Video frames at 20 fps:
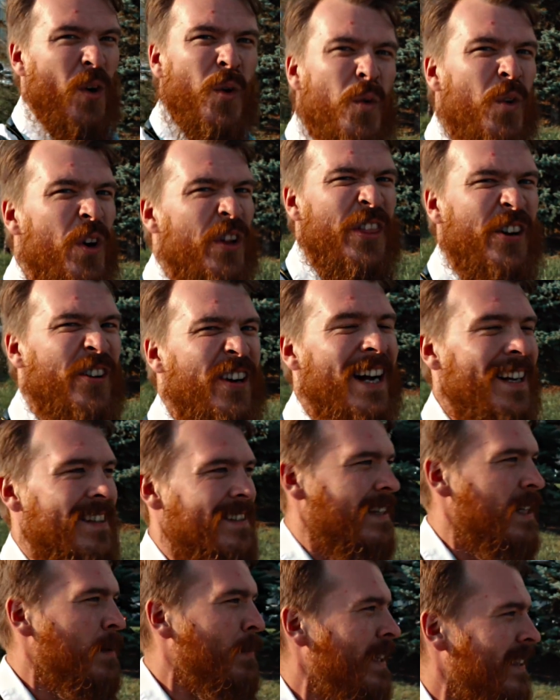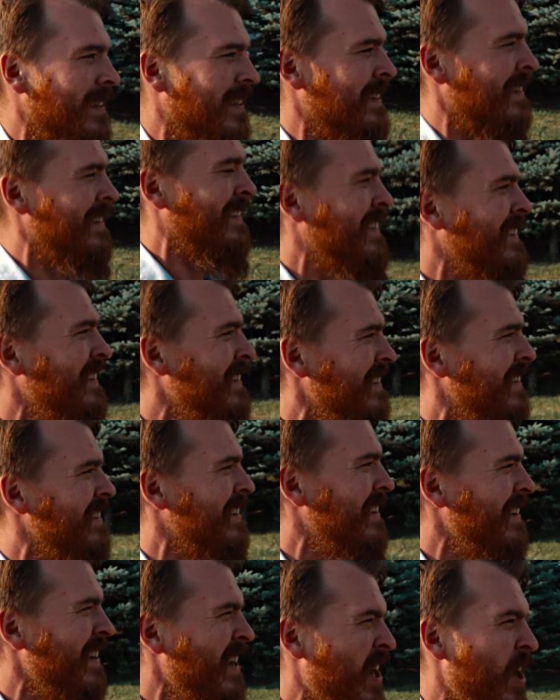what they're actually building,
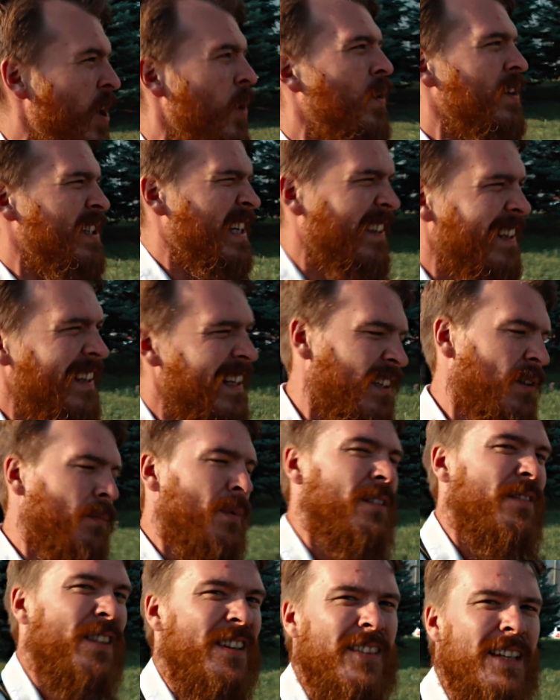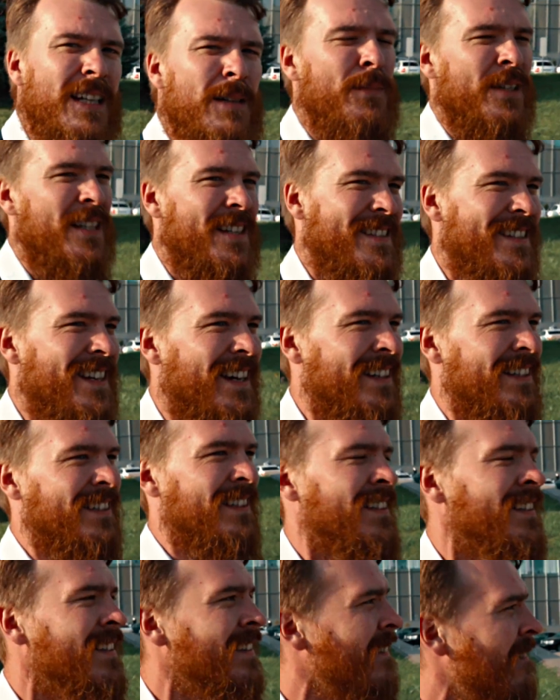which I think is a bit of a theme in
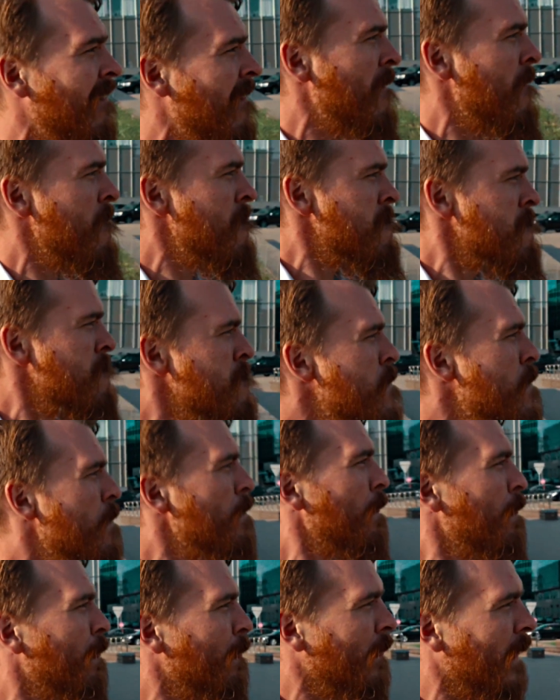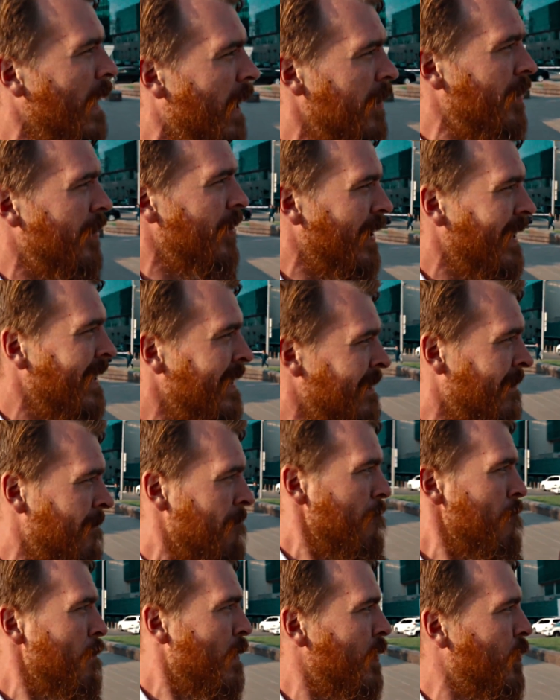Astana. Other than
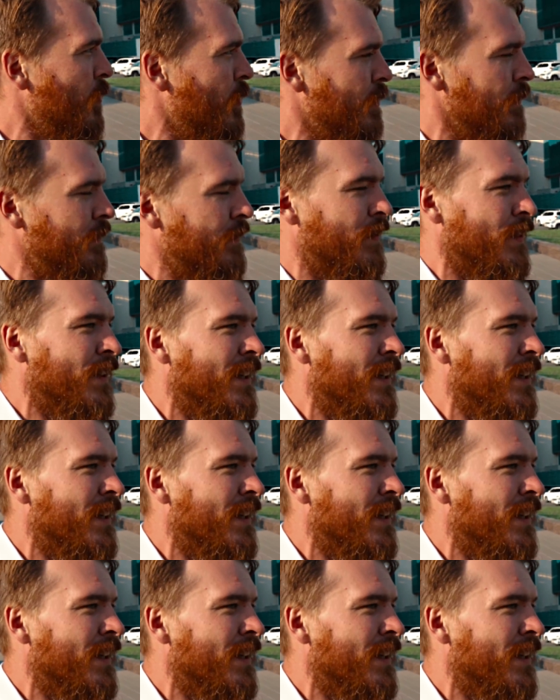the sort of